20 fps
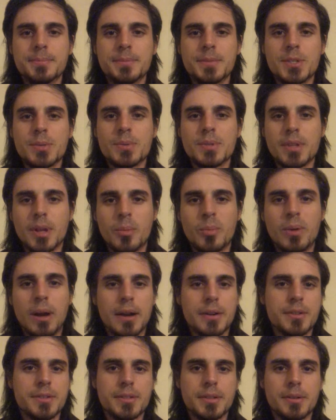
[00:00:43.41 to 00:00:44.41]
She was kind of
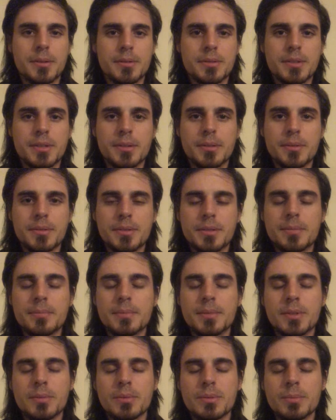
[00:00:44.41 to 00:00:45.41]
practicing her skills, and
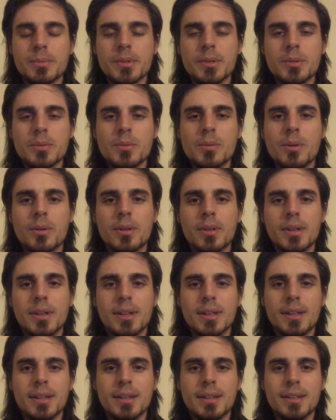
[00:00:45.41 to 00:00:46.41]
it was pretty cool.
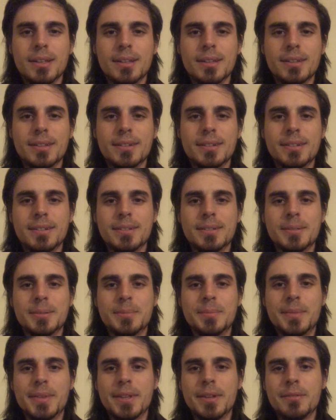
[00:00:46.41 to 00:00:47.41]

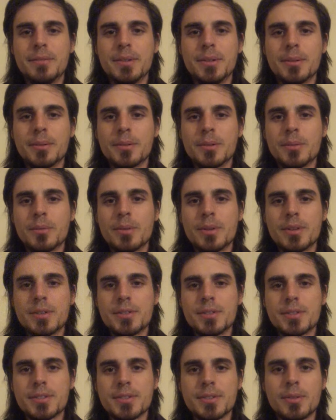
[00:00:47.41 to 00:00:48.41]
And if you don't know what
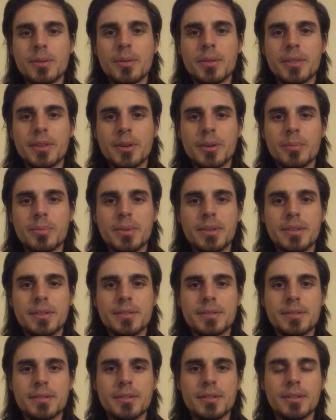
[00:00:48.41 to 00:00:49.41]
Gestalt therapy
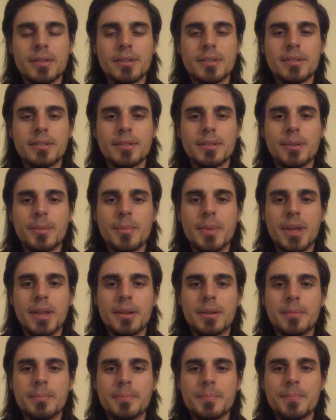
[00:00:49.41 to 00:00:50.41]
is, the
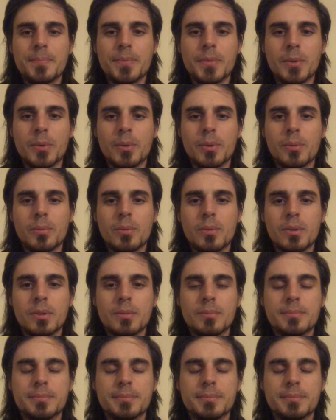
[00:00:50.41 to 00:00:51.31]
main, or what,